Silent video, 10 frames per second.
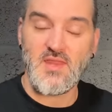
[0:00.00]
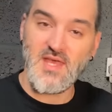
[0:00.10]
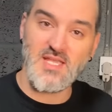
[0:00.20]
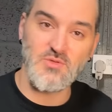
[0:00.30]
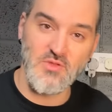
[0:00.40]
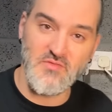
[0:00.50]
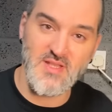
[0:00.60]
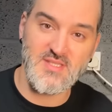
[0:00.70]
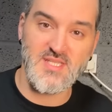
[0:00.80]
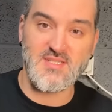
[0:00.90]
And that is all the
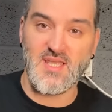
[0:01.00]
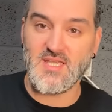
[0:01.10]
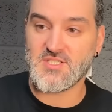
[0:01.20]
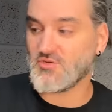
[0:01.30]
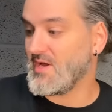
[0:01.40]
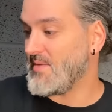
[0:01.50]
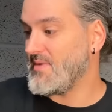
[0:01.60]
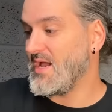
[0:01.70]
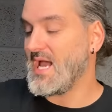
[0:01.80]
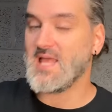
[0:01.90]
vintage, the Instagram
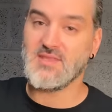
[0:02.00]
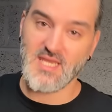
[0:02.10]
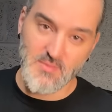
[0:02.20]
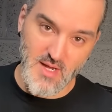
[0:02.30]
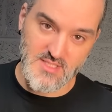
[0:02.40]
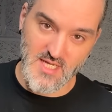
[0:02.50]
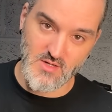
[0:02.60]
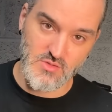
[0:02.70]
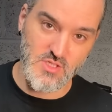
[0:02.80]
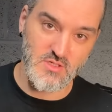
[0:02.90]
and the eBay
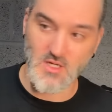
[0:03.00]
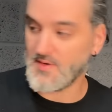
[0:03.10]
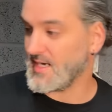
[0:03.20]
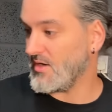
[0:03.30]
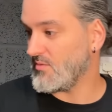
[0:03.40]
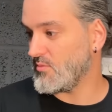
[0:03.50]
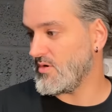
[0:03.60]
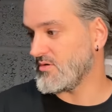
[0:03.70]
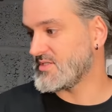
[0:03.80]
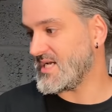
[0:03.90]
sales going out. We're
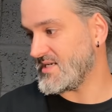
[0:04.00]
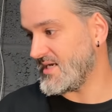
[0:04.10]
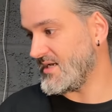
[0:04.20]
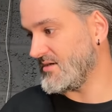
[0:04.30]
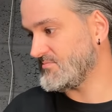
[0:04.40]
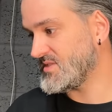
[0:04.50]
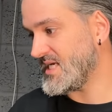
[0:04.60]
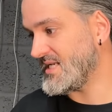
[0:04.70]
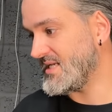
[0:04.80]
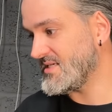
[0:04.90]
on Saturday now,
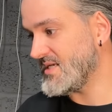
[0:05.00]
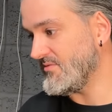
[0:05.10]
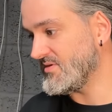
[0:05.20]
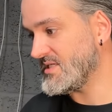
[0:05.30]
Saturday the 7th of